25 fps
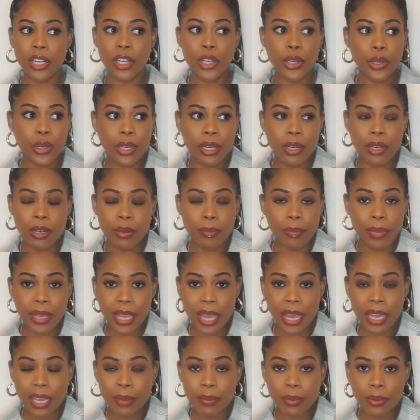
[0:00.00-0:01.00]
couldn't be
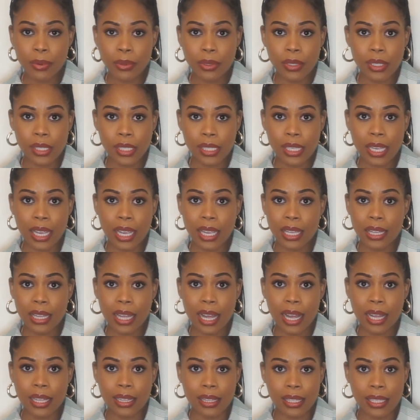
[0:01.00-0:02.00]
able to say
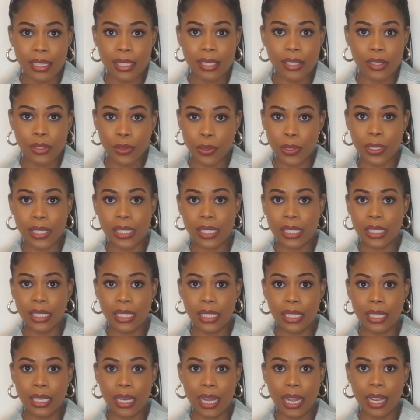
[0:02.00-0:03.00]
that this is not
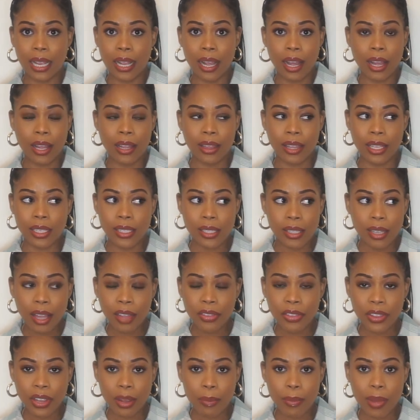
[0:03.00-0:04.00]
C. Like, there's
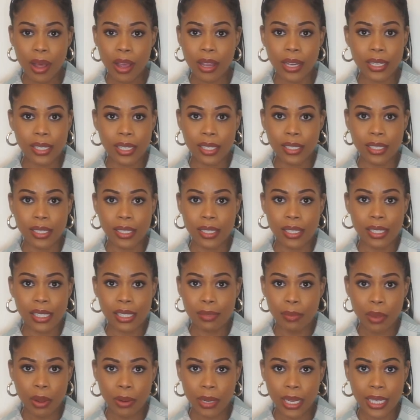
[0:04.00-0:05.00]
nothing about it that doesn't
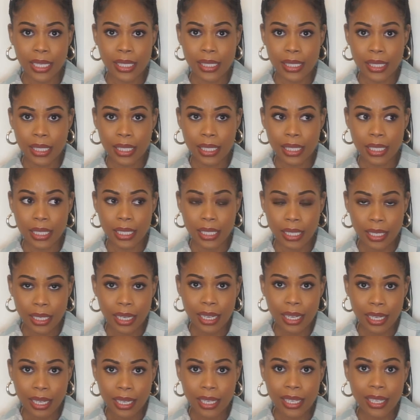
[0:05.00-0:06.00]
smell like C.
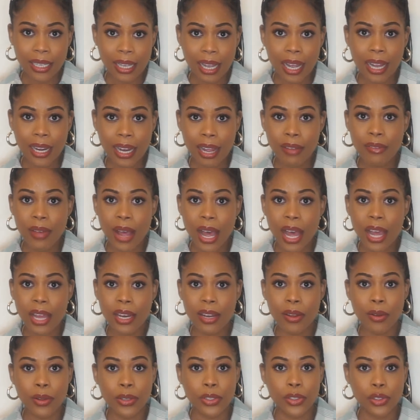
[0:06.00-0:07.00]
Like, and I've had
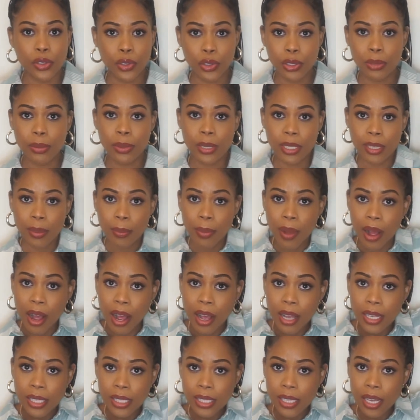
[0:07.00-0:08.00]
dupes in the
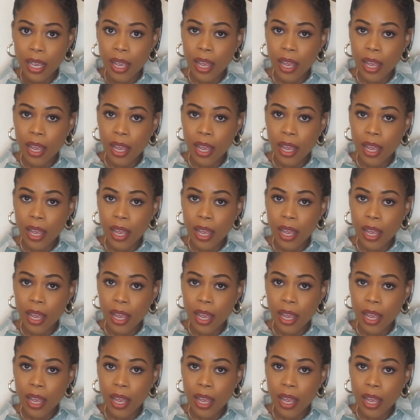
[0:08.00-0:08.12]
past